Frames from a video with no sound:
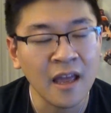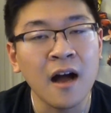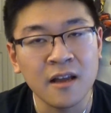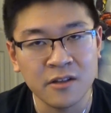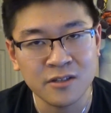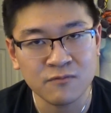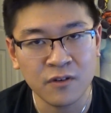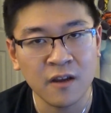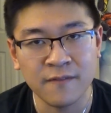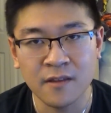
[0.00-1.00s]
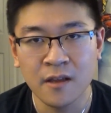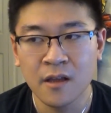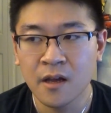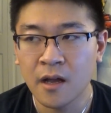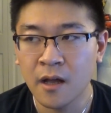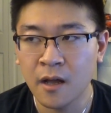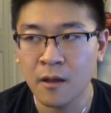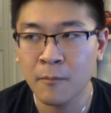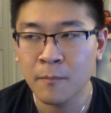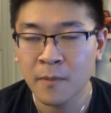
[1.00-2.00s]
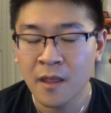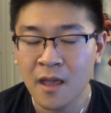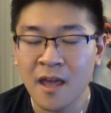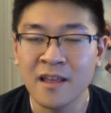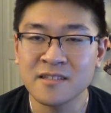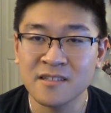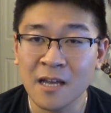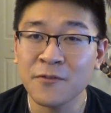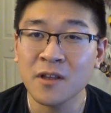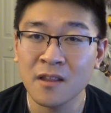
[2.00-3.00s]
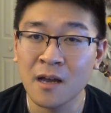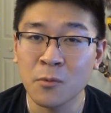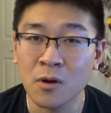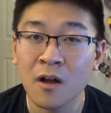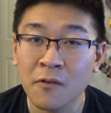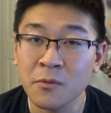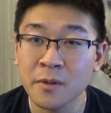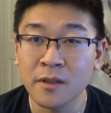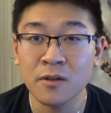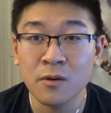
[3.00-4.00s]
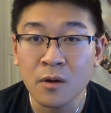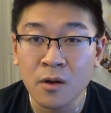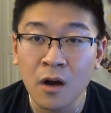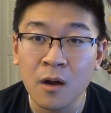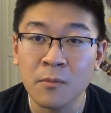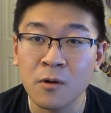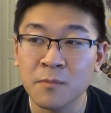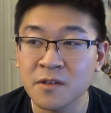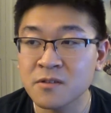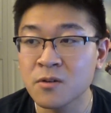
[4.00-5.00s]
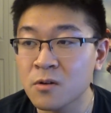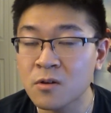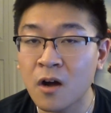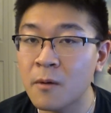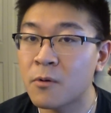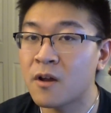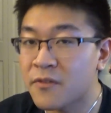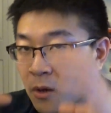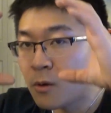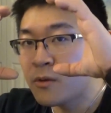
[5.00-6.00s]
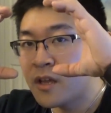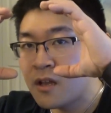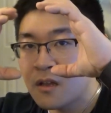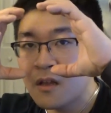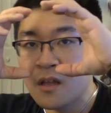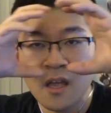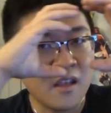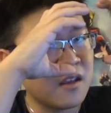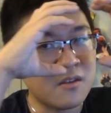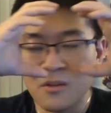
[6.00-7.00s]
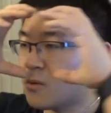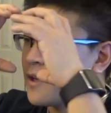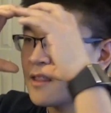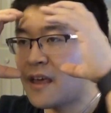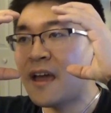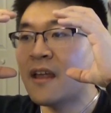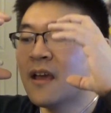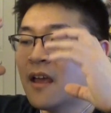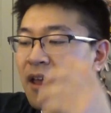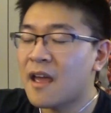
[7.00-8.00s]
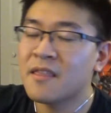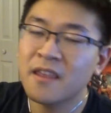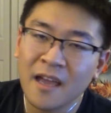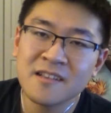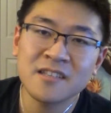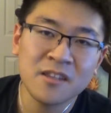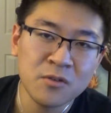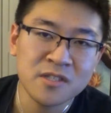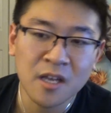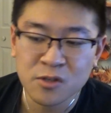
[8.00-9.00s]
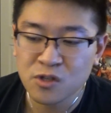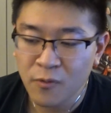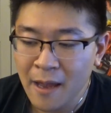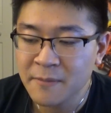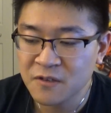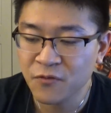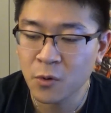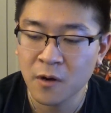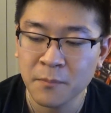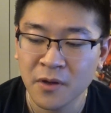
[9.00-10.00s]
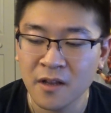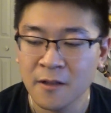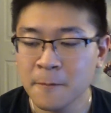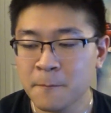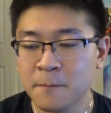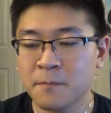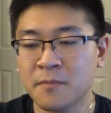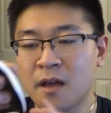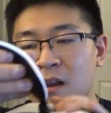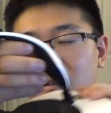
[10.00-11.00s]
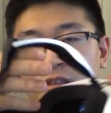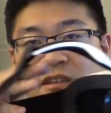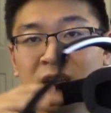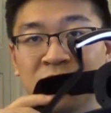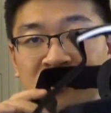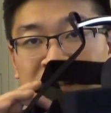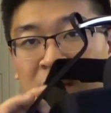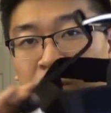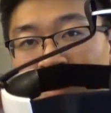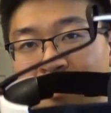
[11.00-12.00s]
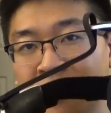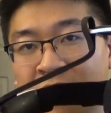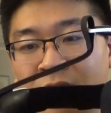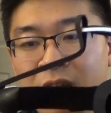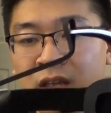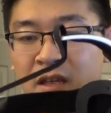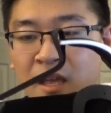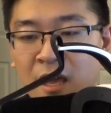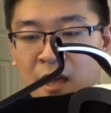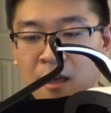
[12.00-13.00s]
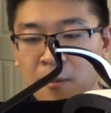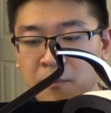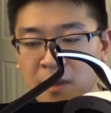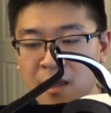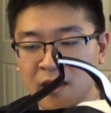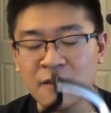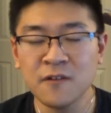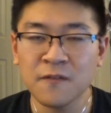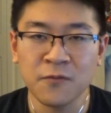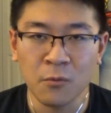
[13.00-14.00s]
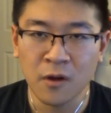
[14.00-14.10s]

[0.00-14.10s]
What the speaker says: Oculus Rift. And it's definitely a lot more comfortable than the Google Cardboard, because the Google Cardboard, you have to hold it. And you get to do it like that. And yes, they do sell straps for it, but I don't think of this high quality. And even if